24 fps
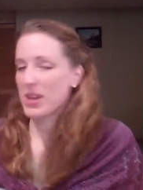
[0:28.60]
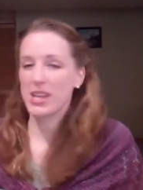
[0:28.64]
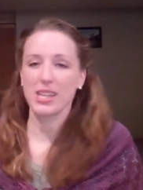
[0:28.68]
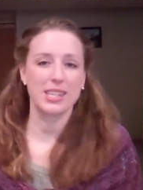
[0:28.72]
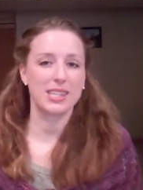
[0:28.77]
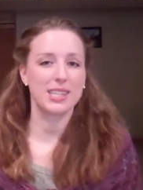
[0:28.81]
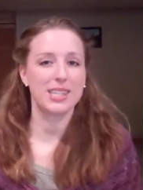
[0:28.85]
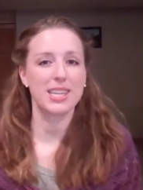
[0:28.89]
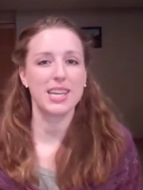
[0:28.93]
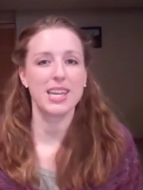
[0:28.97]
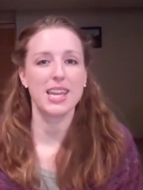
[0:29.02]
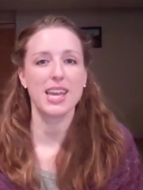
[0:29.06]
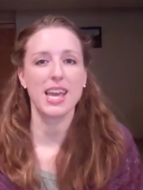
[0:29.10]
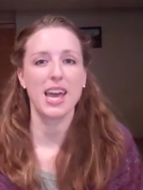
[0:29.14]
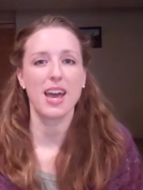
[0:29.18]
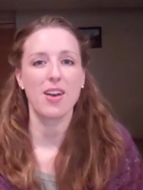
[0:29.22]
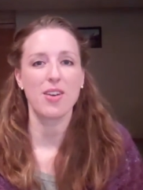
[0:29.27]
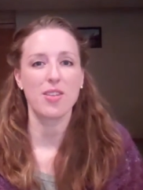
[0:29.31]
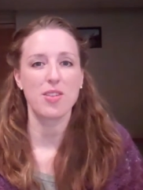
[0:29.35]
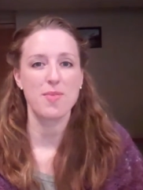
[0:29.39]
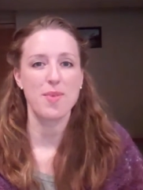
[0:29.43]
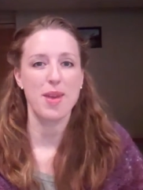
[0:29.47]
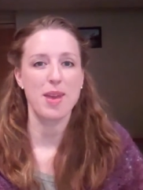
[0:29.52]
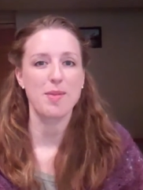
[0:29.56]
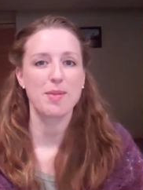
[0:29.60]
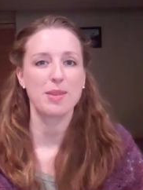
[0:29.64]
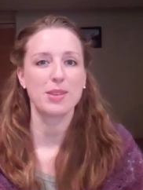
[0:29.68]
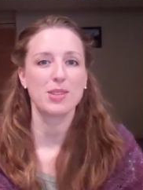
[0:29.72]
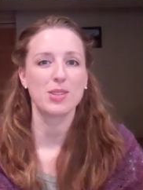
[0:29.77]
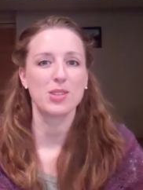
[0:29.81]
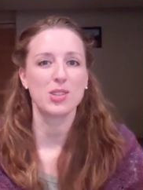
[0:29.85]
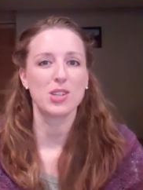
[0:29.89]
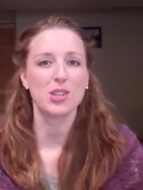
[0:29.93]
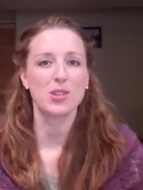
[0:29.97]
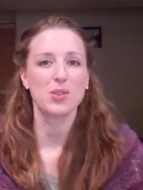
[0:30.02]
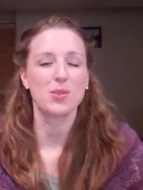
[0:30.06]
wait and see how the
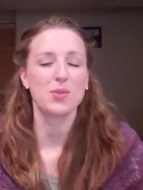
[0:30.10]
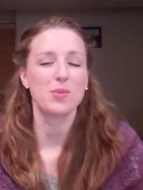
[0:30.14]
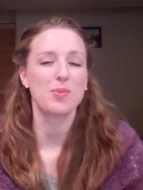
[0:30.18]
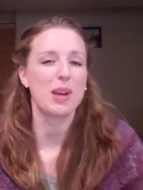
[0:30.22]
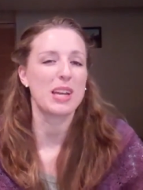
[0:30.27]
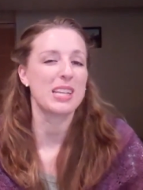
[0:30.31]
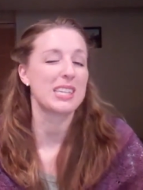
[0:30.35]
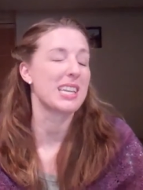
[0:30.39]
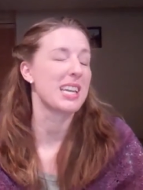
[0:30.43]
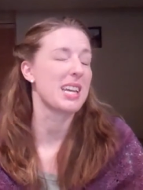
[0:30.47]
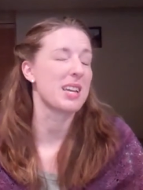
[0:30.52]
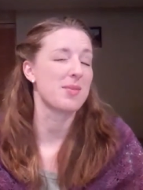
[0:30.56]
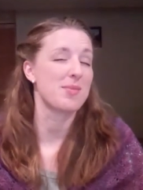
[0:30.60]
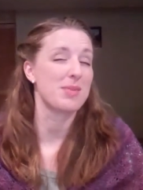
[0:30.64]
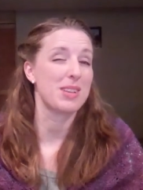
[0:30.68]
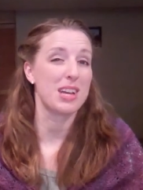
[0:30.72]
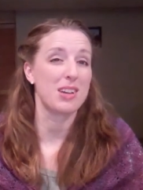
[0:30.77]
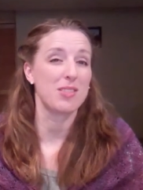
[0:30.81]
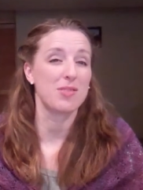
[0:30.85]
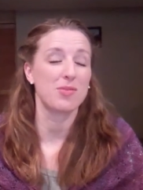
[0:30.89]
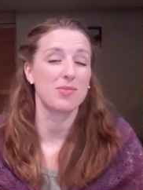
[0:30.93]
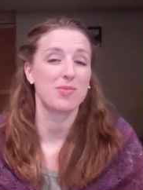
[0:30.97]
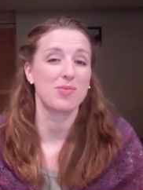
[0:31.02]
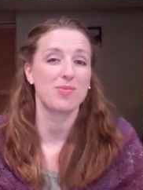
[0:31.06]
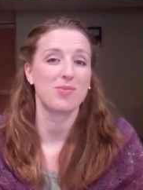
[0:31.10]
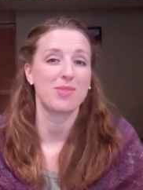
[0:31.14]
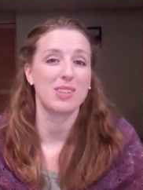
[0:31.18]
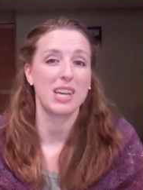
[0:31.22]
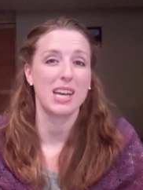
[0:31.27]
babies do. Might take them down.